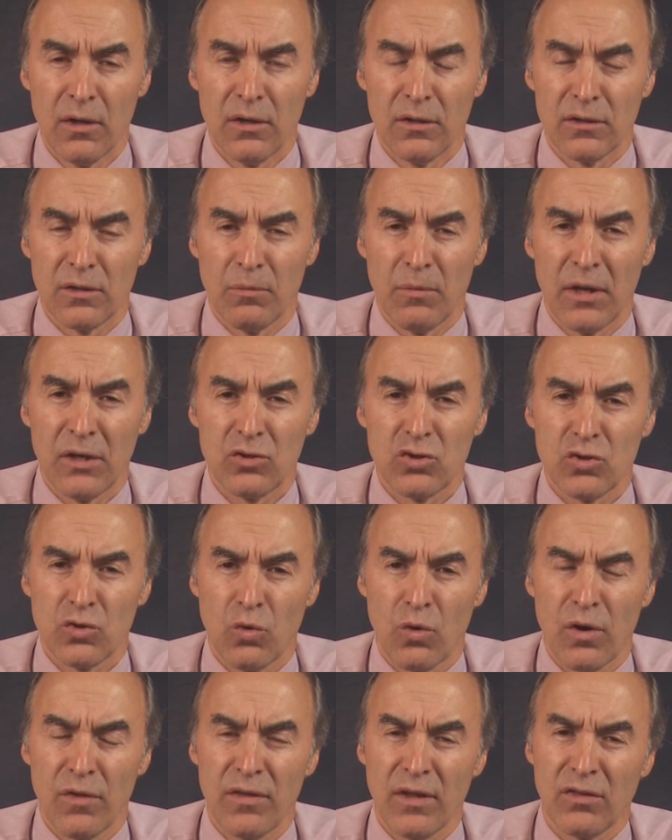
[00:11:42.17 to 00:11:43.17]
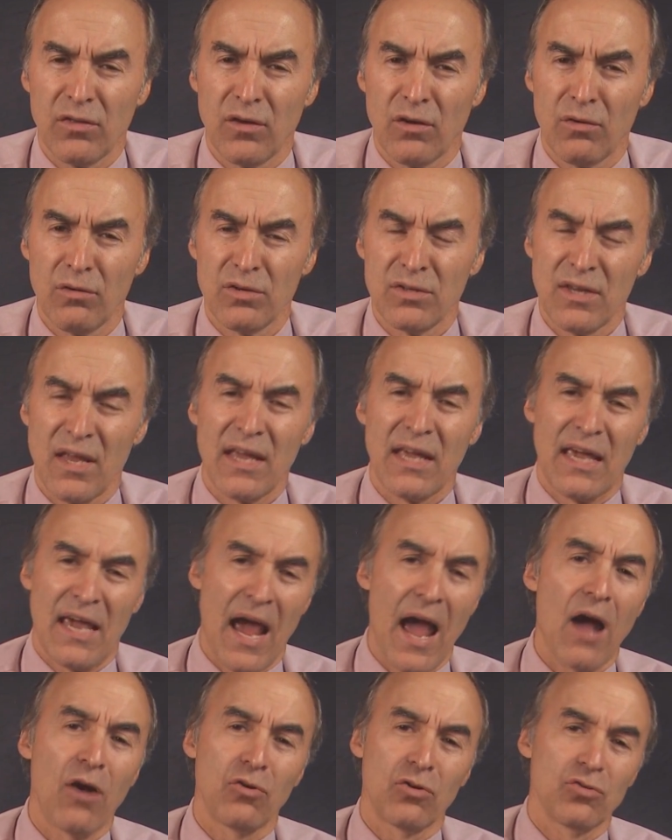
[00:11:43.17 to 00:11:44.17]
to make sure that there is a
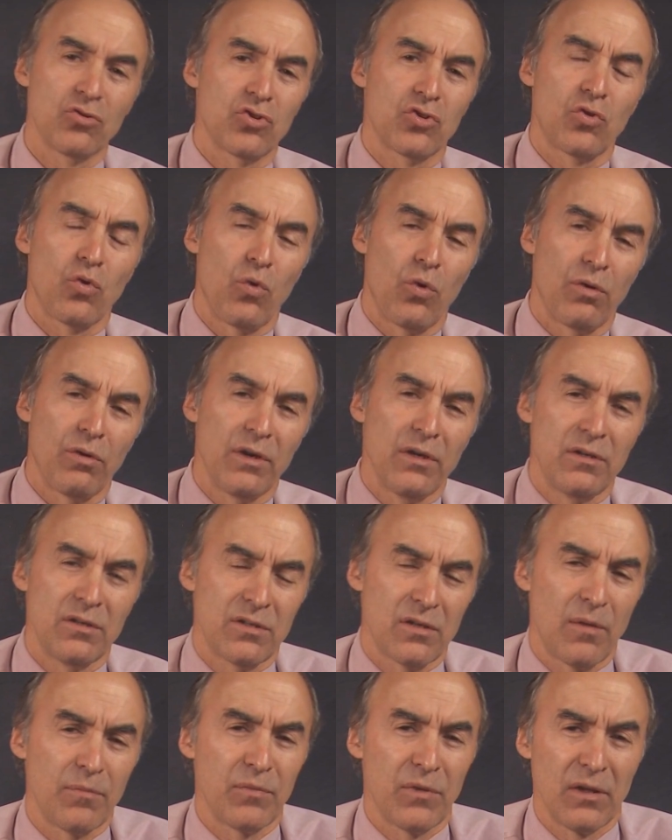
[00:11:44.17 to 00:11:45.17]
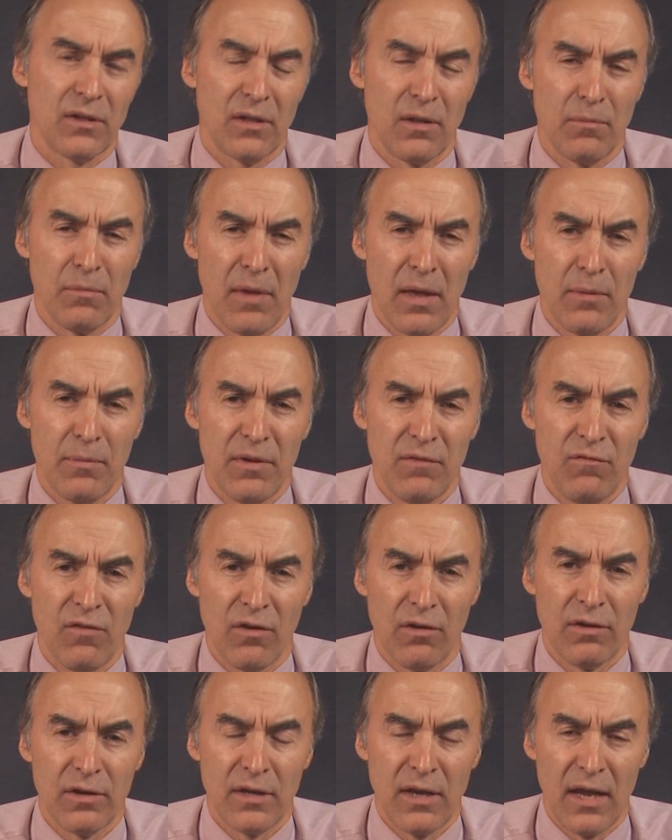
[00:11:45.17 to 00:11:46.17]
counter story to something that may be
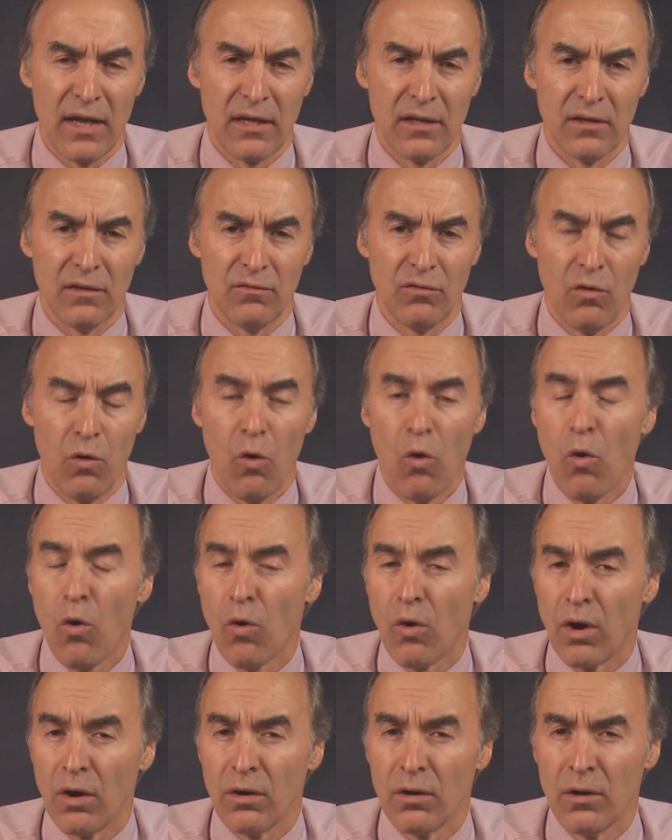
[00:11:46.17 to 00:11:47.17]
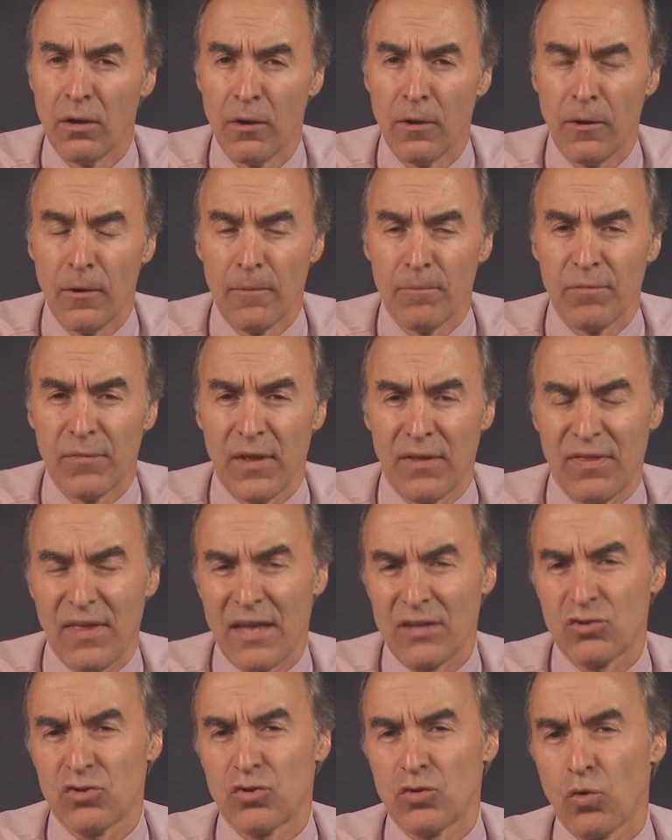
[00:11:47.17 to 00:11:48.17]
very negative, or
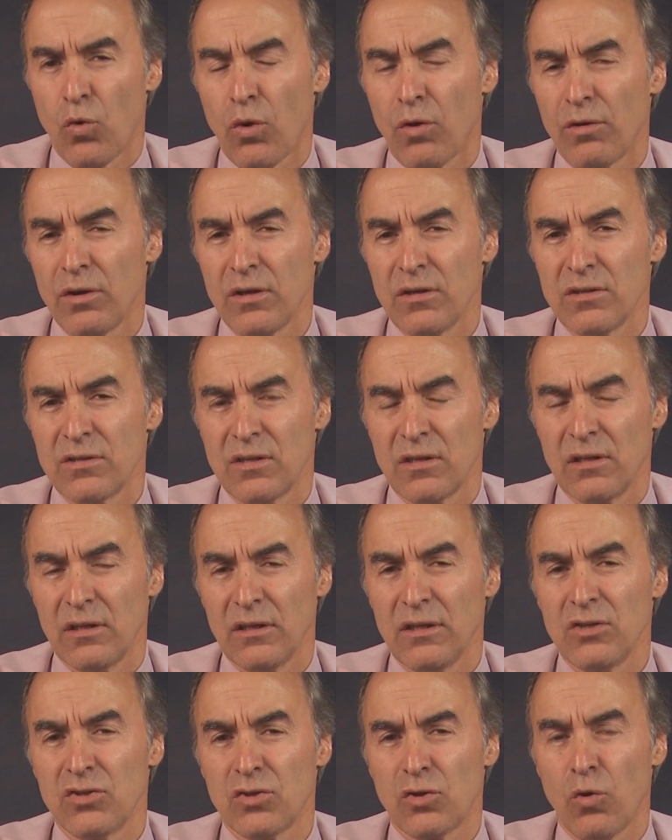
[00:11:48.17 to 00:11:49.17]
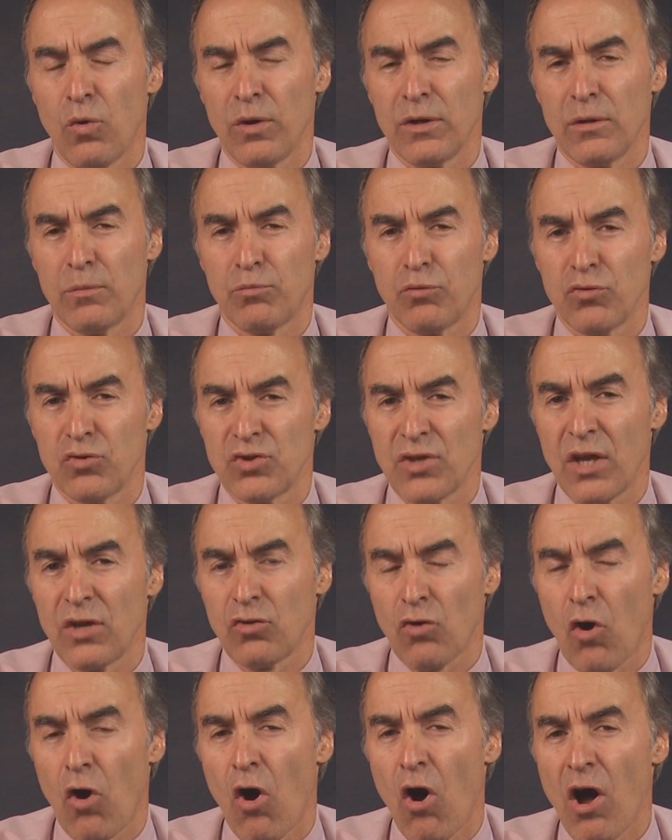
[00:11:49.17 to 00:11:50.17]
that story is at least going to present
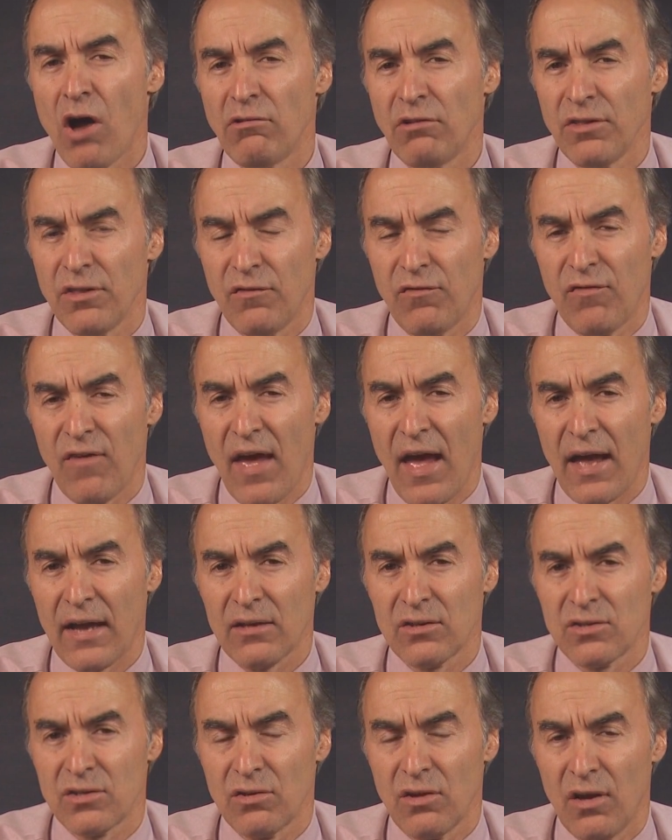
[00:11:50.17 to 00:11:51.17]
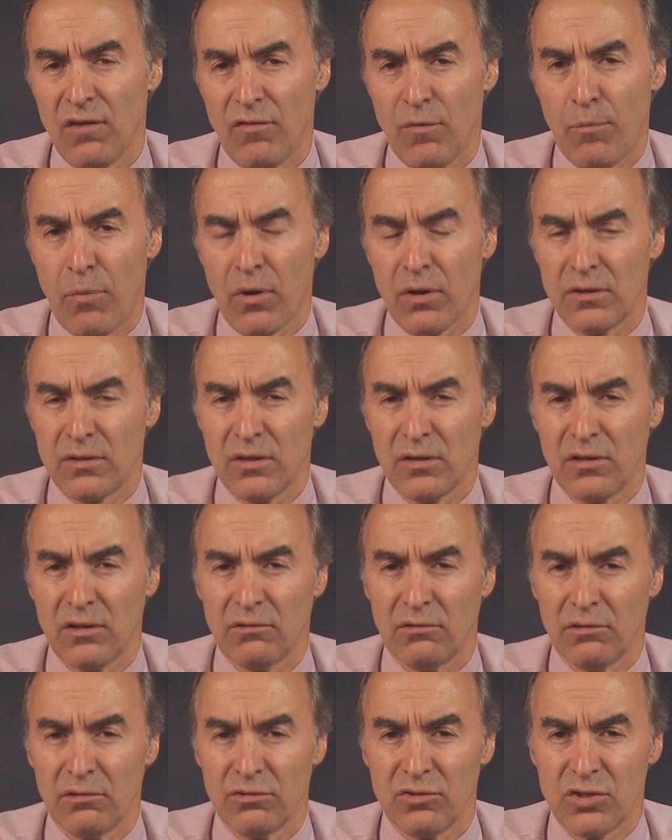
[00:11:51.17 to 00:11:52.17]
all of the facts of a
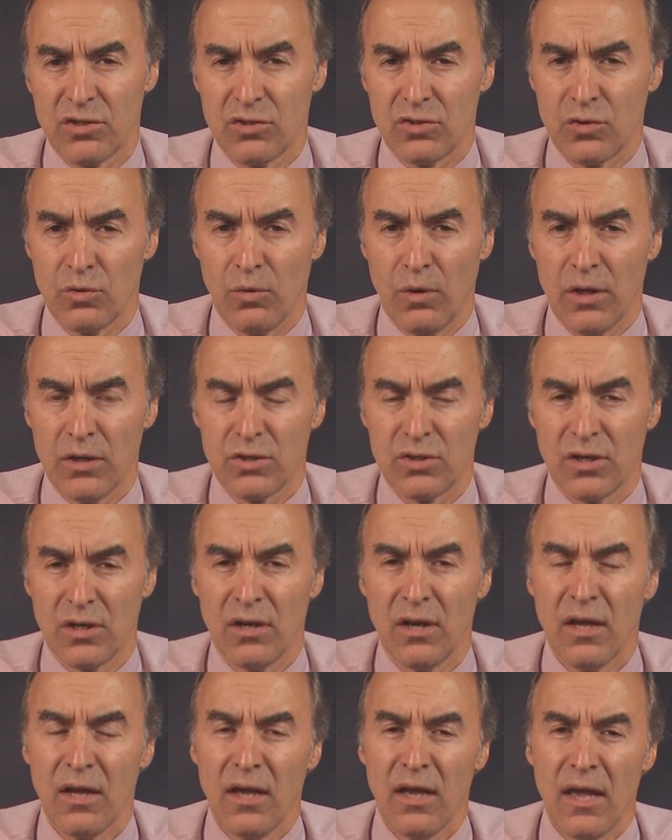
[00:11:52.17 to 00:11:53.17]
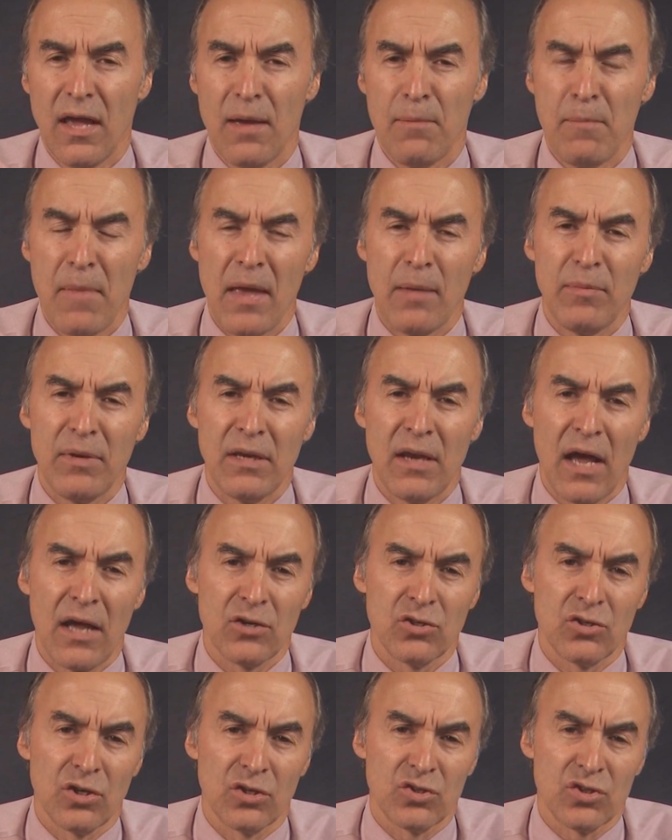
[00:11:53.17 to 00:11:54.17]
particular situation and maybe not
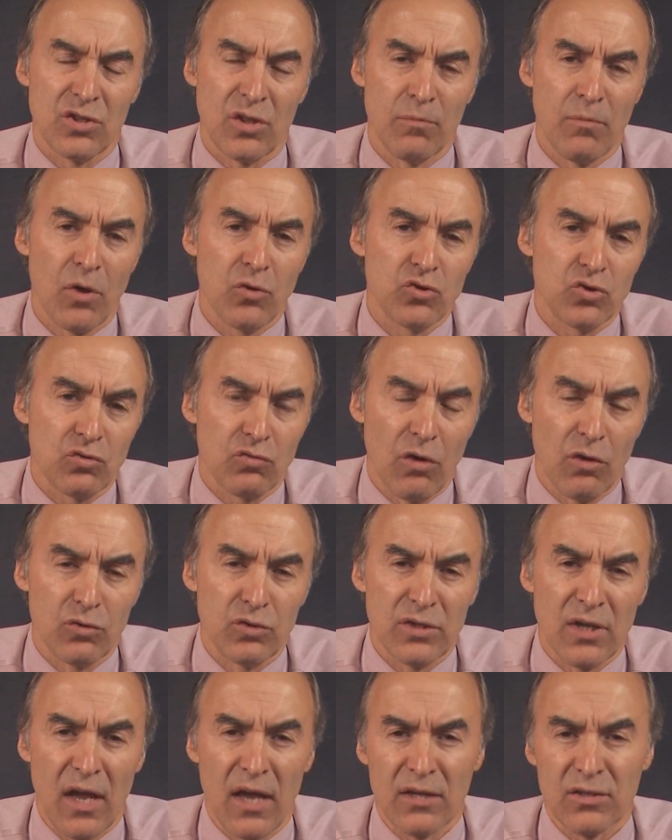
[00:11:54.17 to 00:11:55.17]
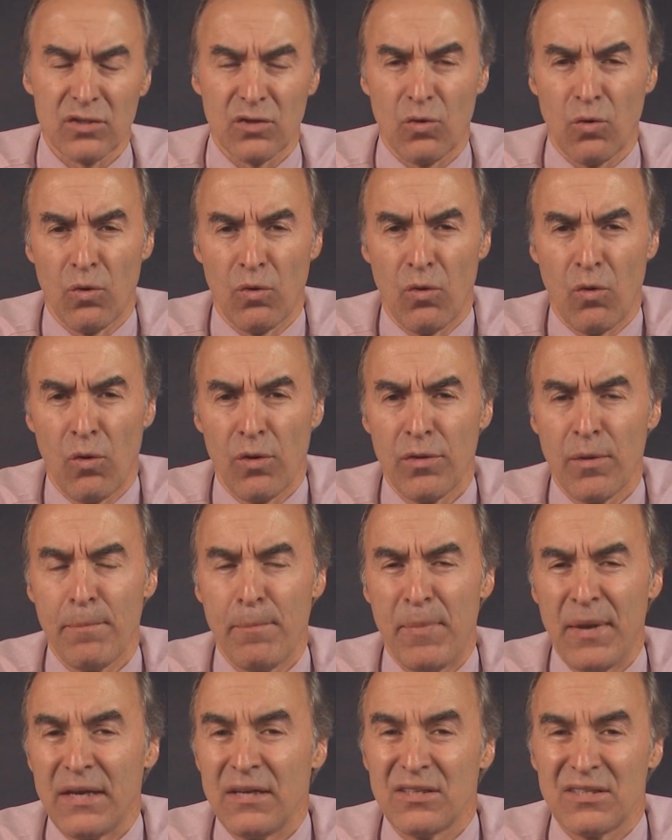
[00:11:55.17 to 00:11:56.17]
just the most grotesque or the
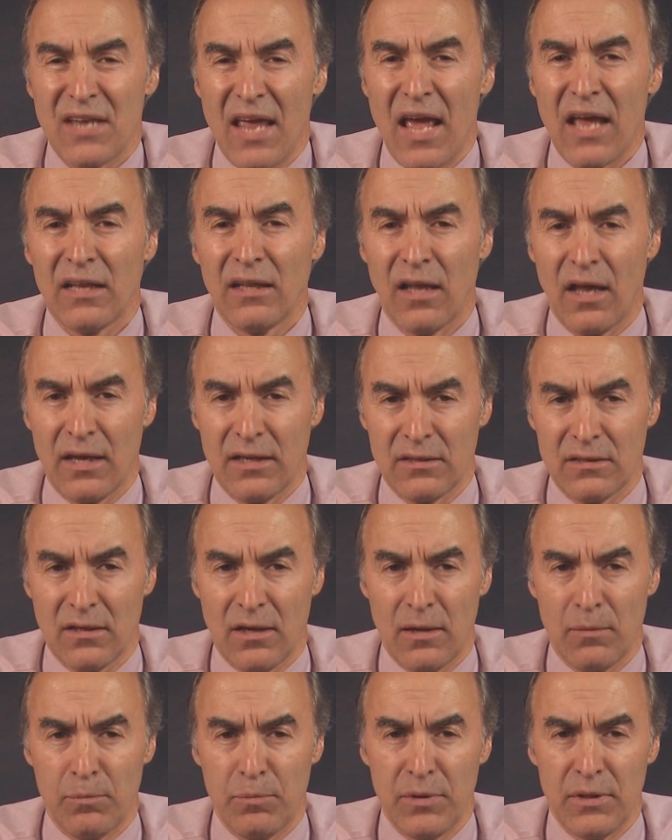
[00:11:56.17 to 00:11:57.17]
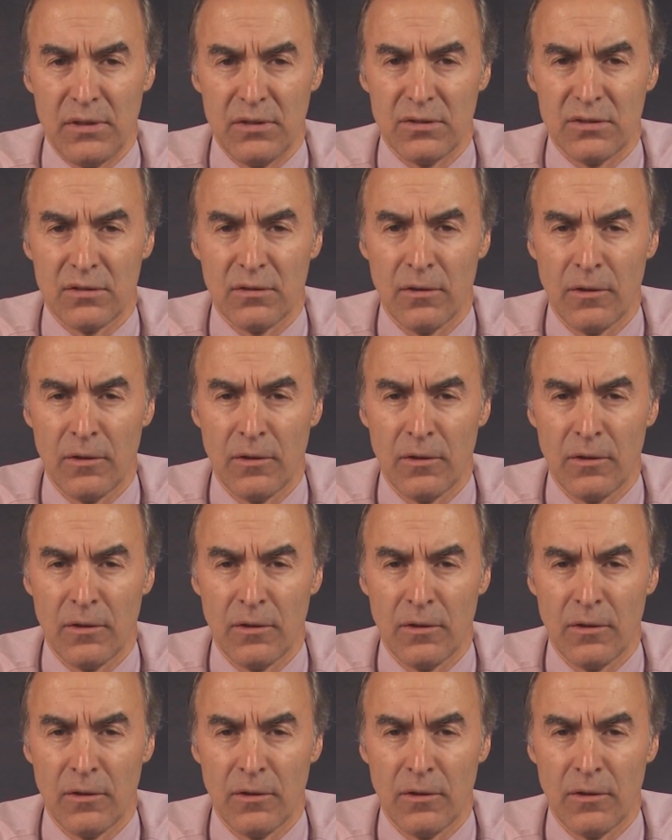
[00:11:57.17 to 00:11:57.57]
biggest headline type piece.